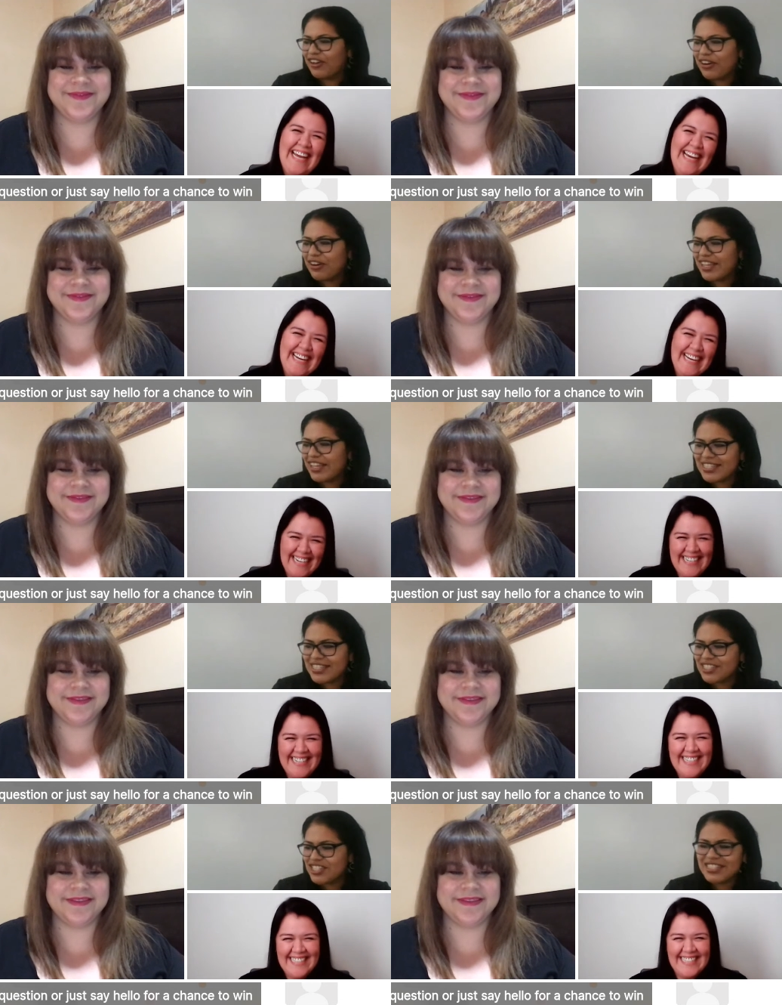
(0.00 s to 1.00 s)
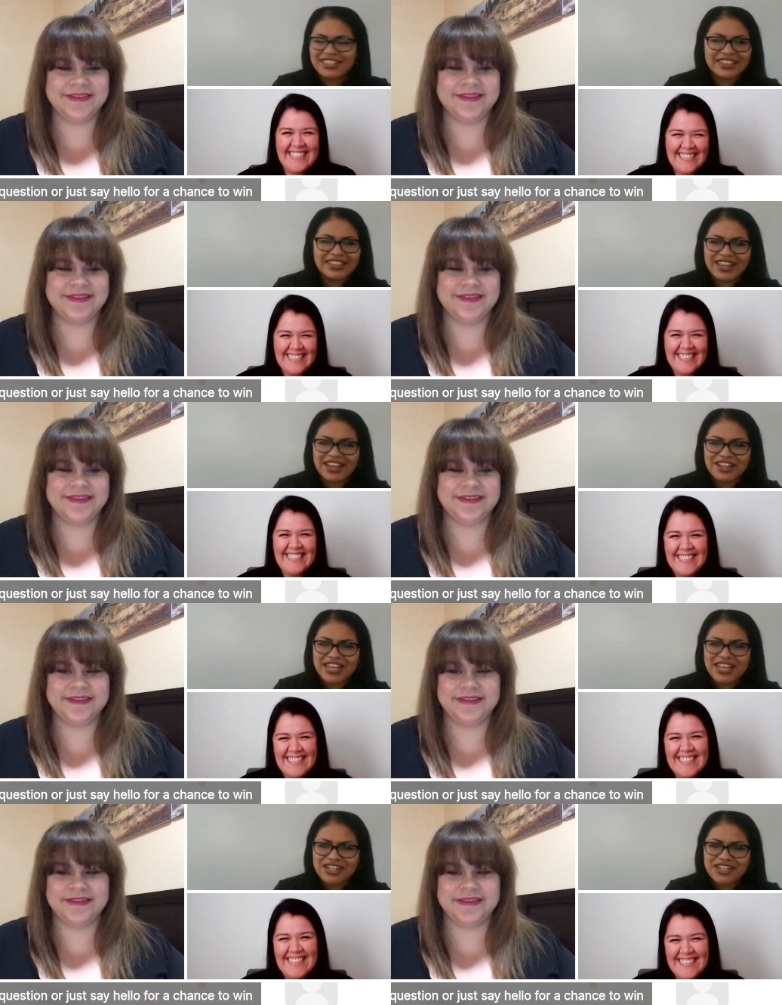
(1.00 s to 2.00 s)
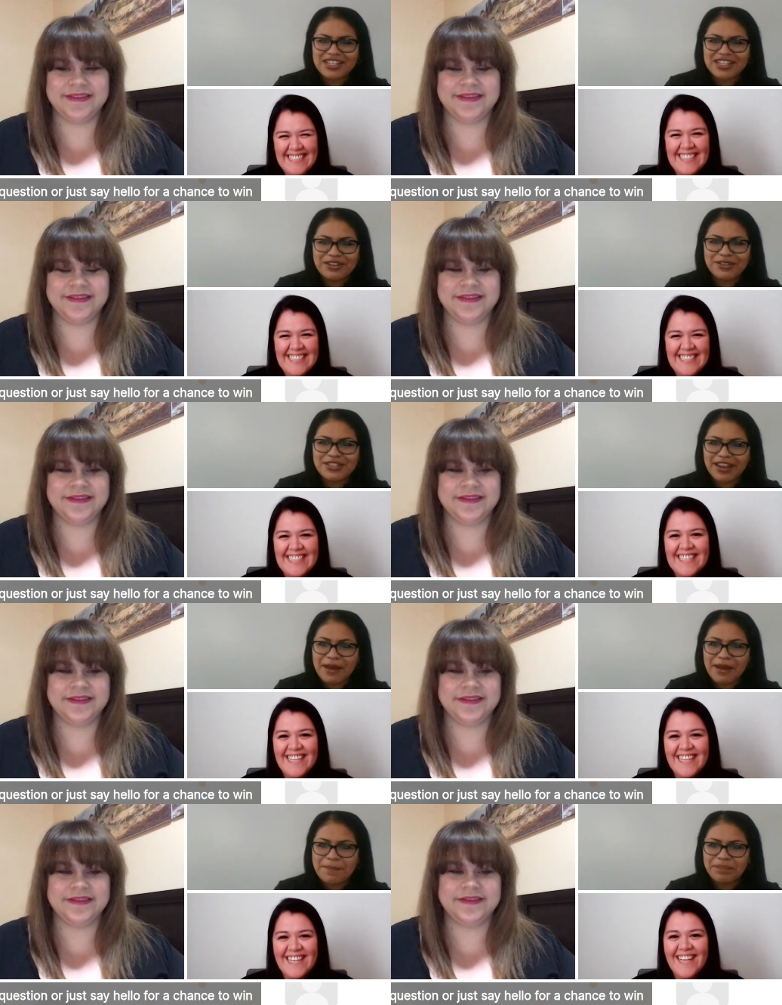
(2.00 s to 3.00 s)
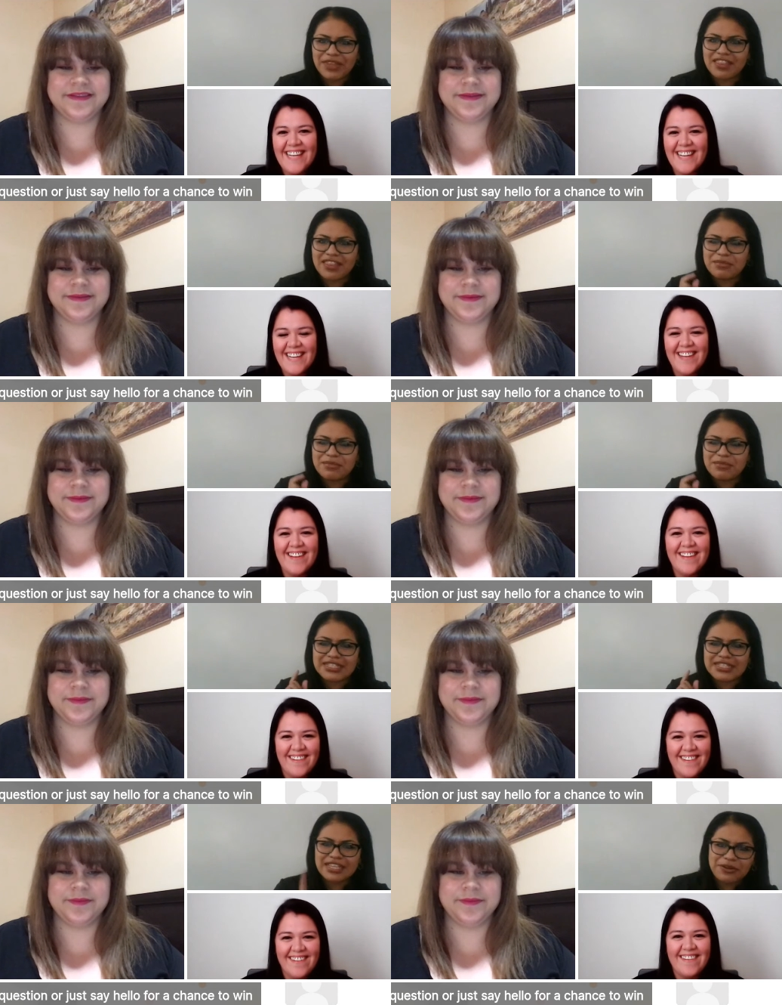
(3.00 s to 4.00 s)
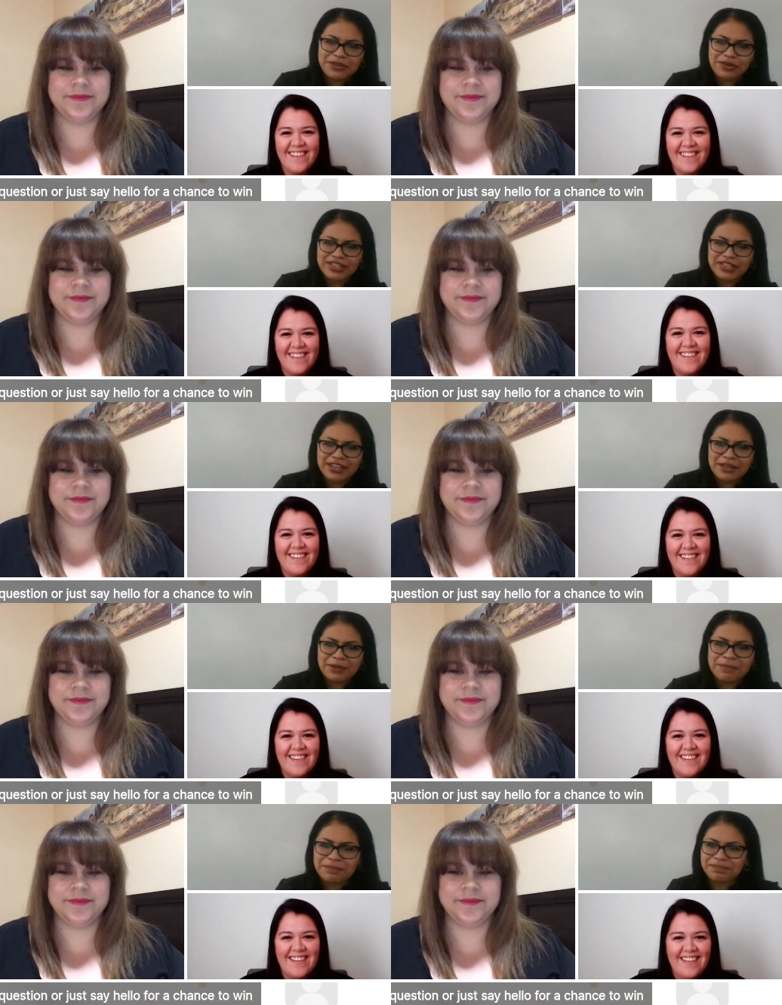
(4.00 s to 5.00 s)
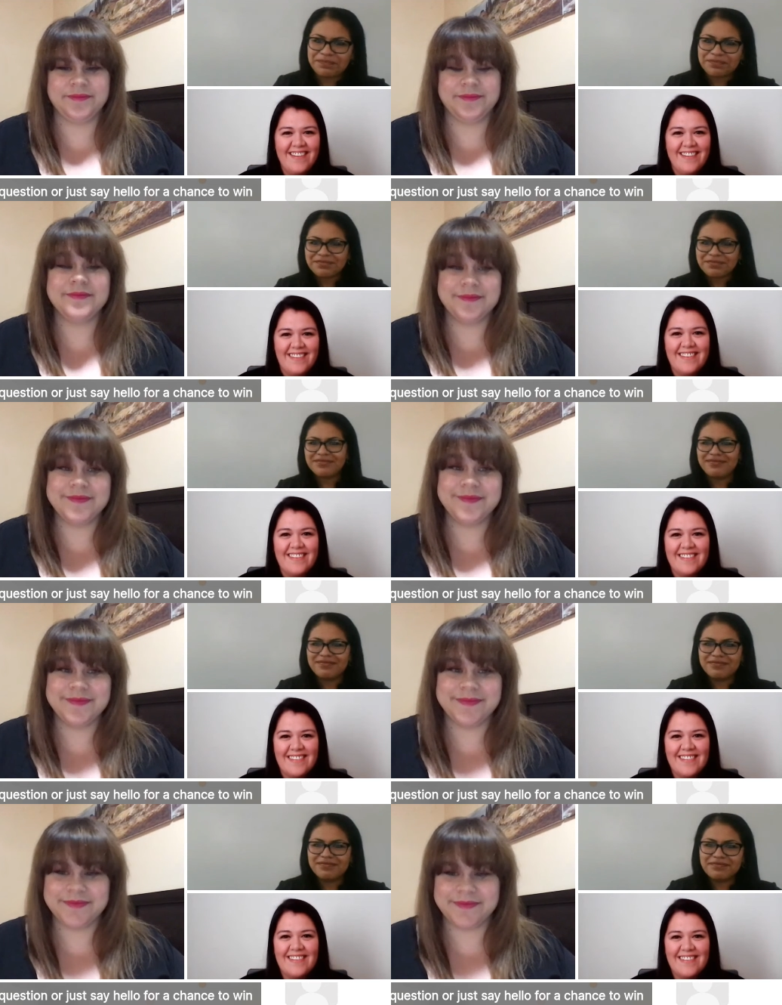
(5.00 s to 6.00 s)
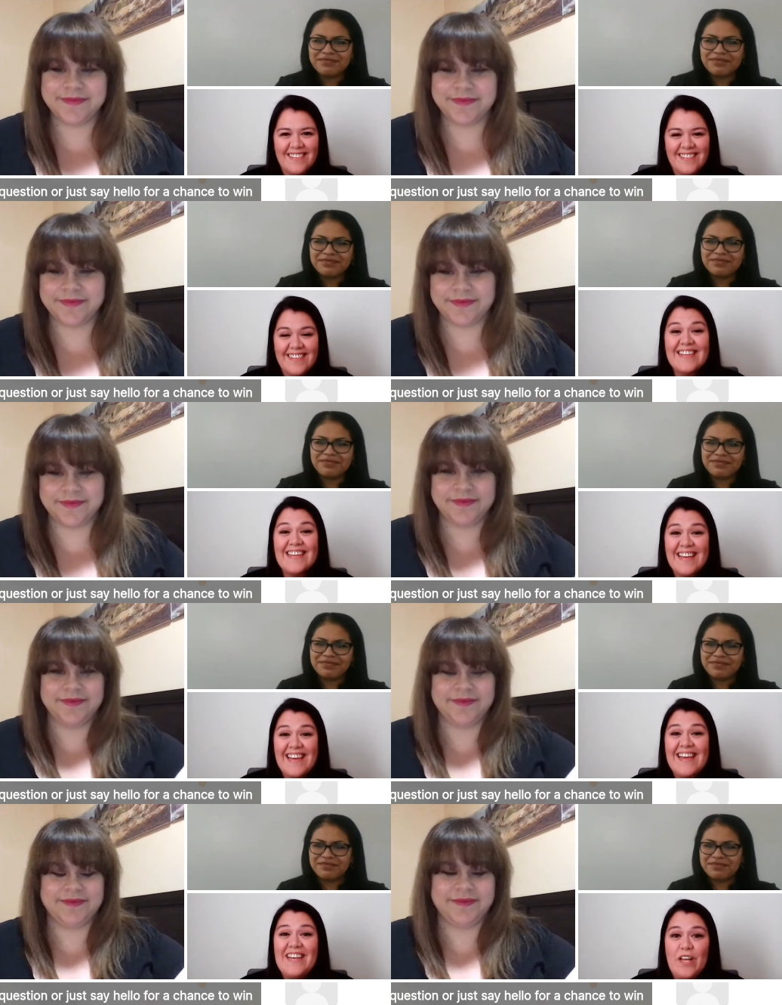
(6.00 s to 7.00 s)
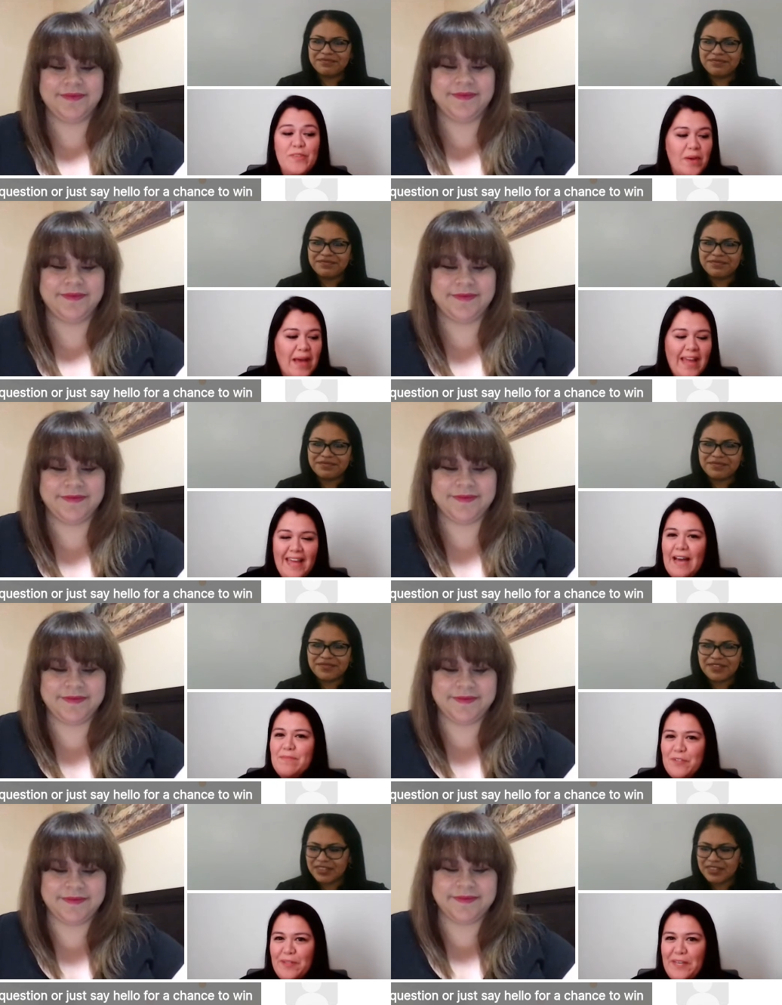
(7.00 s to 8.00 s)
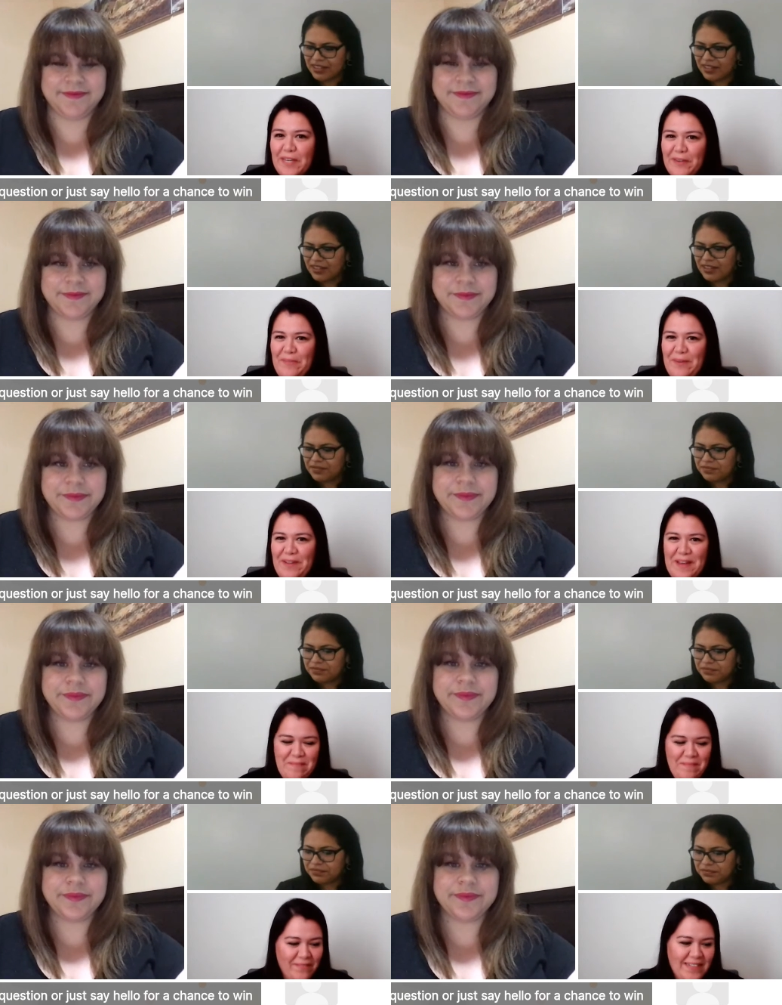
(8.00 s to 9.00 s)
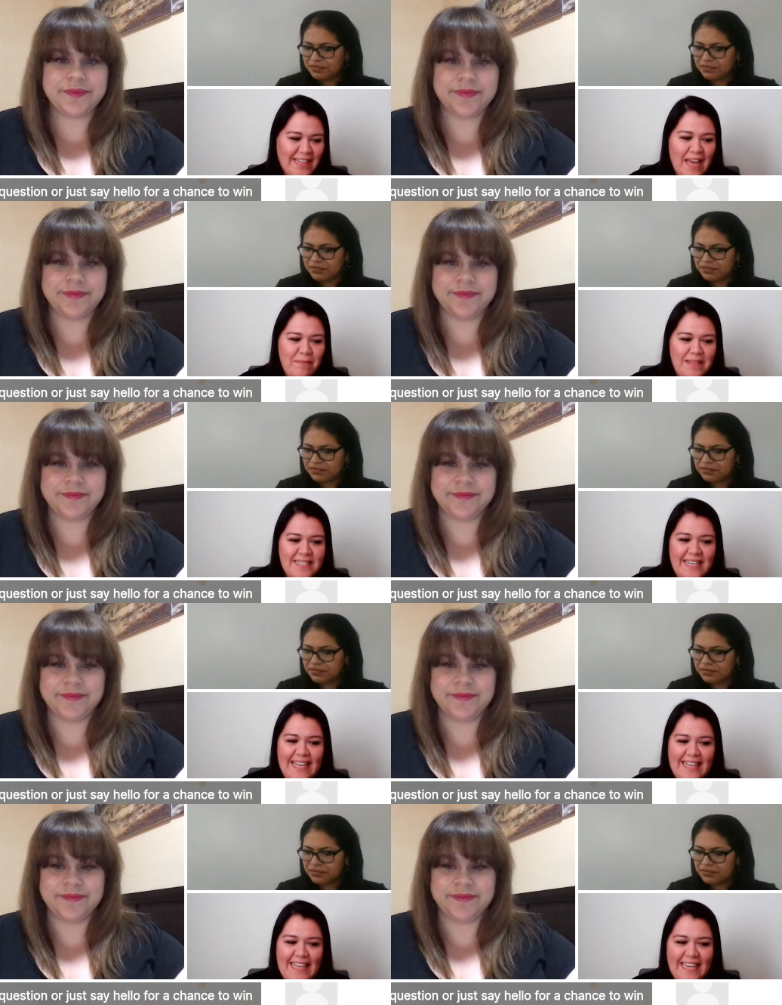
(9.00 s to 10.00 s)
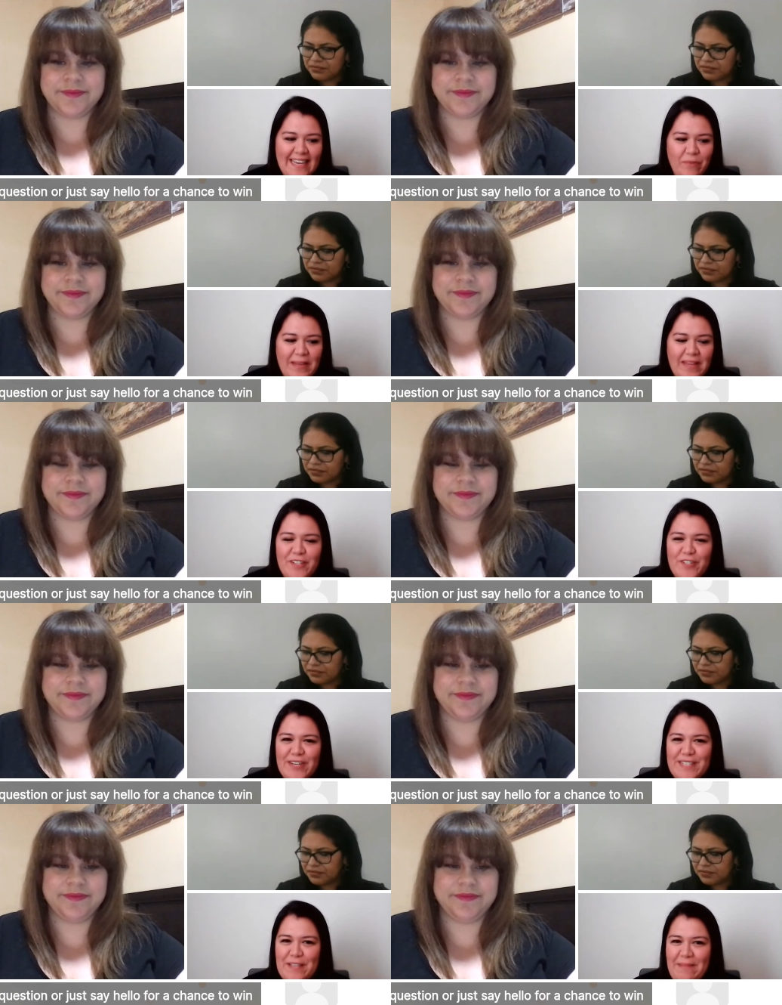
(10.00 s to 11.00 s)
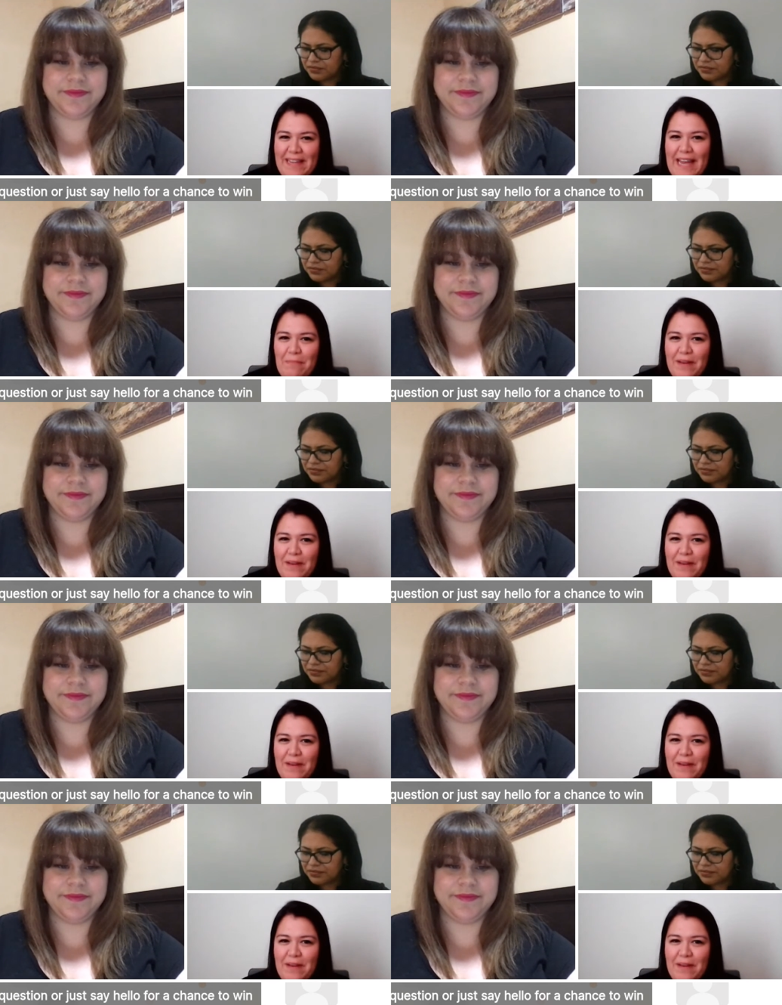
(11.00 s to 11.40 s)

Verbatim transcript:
Speaker 1: Go to e6jensen-classical.com. Uh, and then Ms. Castillo, your link.
Speaker 2: No, so I absolutely agree with um, everything Hema said. I think we underestimate how much, how important